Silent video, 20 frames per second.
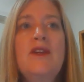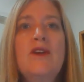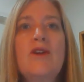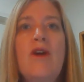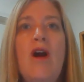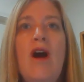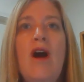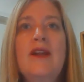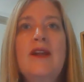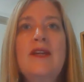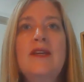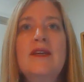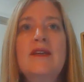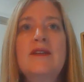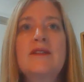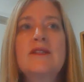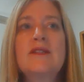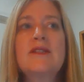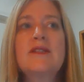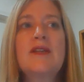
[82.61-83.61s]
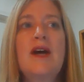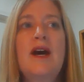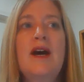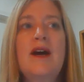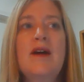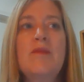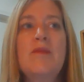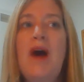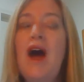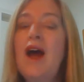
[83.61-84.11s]
your audience
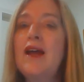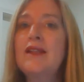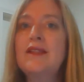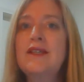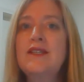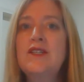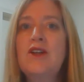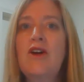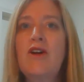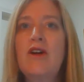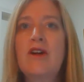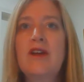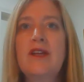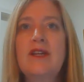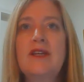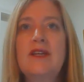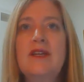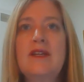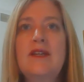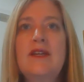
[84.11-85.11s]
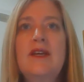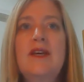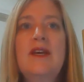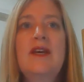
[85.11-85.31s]
highly targeted.